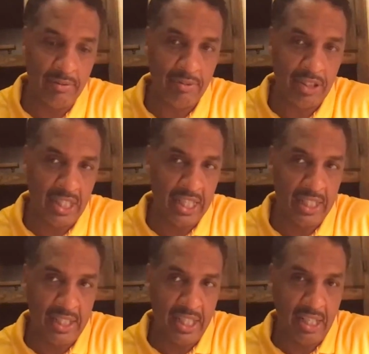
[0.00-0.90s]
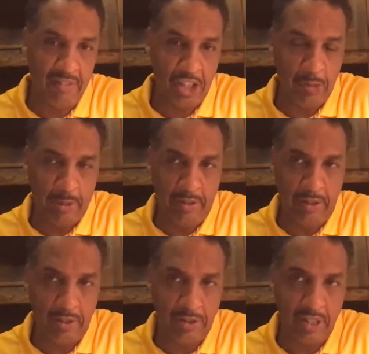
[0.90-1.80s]
See, they, they never
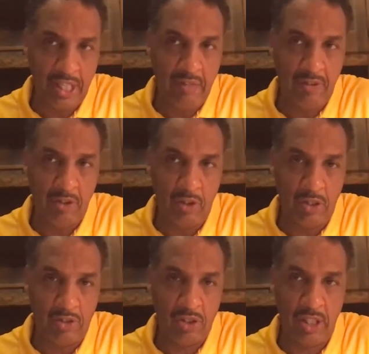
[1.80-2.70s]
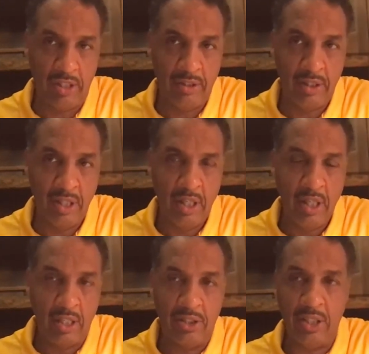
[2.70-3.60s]
experienced evil or sin
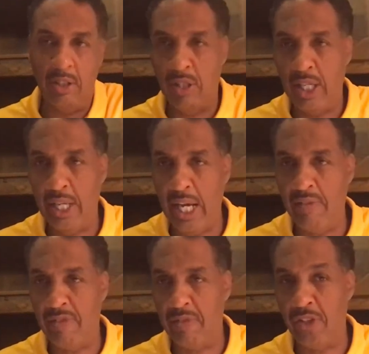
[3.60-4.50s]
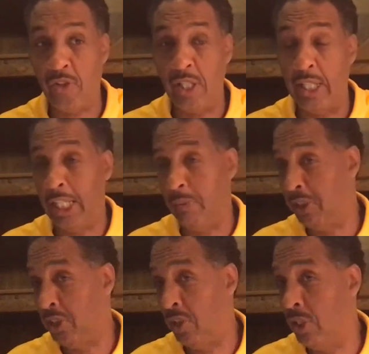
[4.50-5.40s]
until they ate from the tree that they
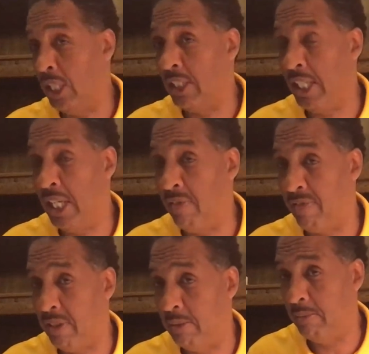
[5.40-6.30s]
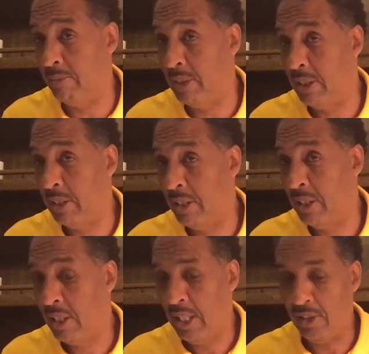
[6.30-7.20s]
were told not to eat from.
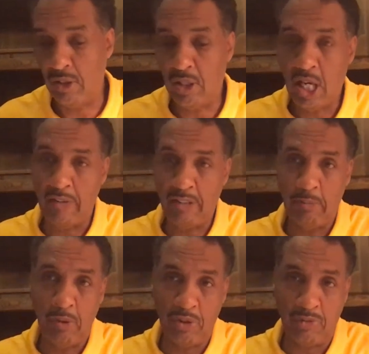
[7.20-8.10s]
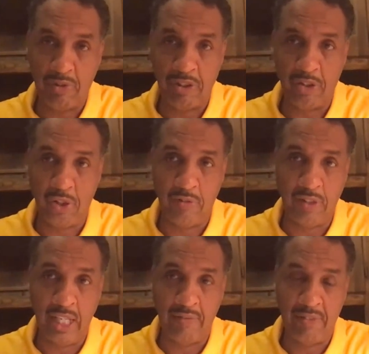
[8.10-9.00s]
And so God removes them from the tree of
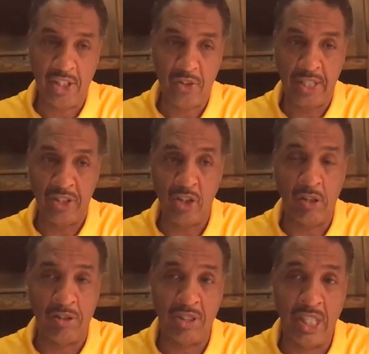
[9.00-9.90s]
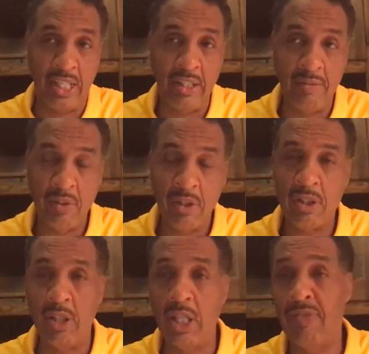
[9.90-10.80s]
life. That as long as they
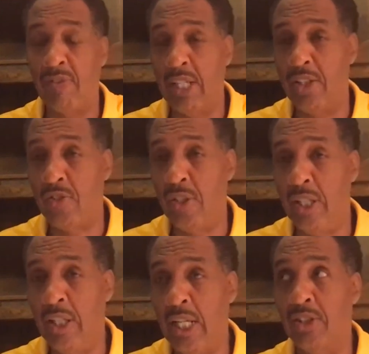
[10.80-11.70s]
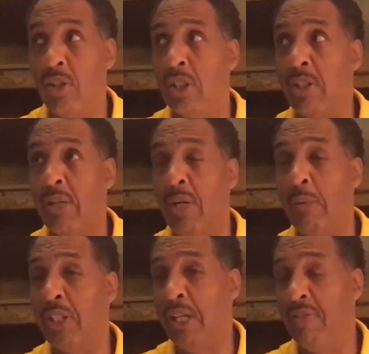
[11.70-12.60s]
could eat from that tree, as long as they were
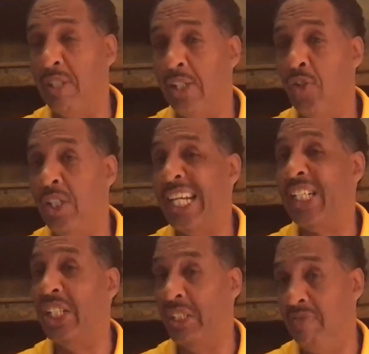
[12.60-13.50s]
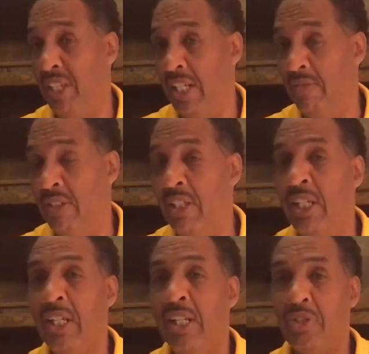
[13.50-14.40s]
able to eat from that tree, they could live forever.
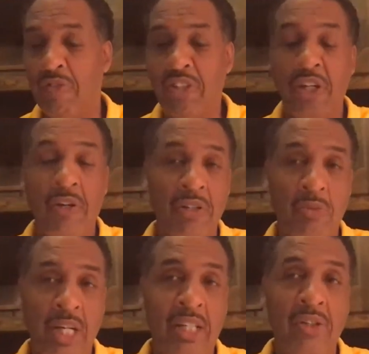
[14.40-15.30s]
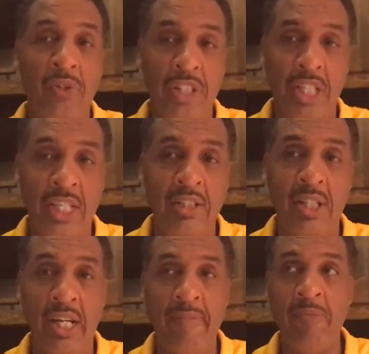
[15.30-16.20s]
So if you notice, we're not going to get
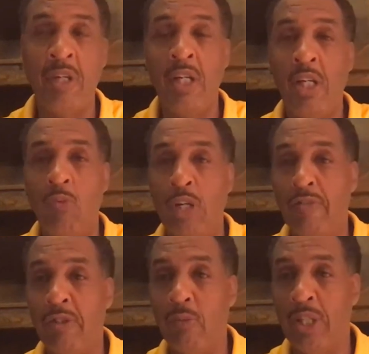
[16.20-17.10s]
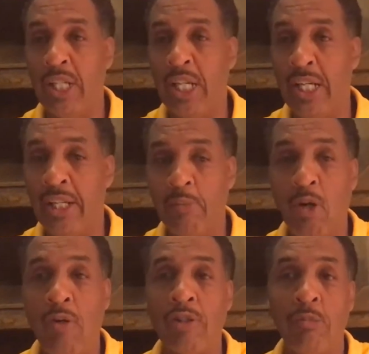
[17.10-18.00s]
into that. When he when he
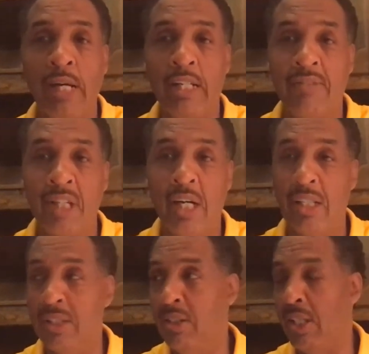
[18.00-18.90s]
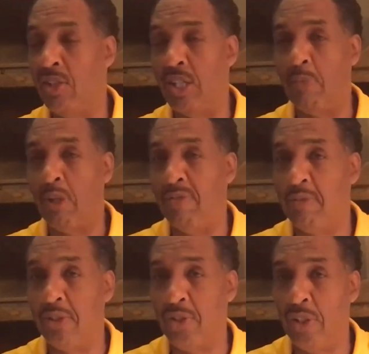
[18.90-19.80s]
purged them out of garden, he separated
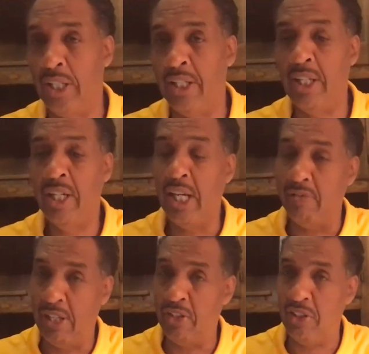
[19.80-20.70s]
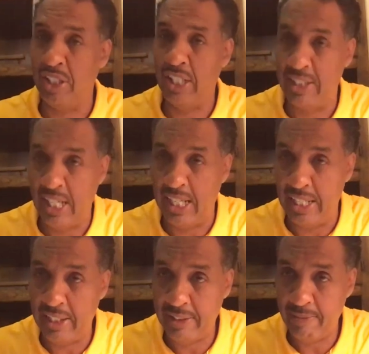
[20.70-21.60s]
from the tree. Eventually, they
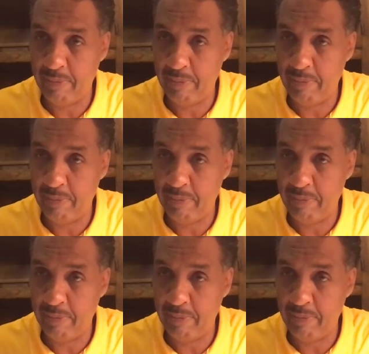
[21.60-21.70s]
died.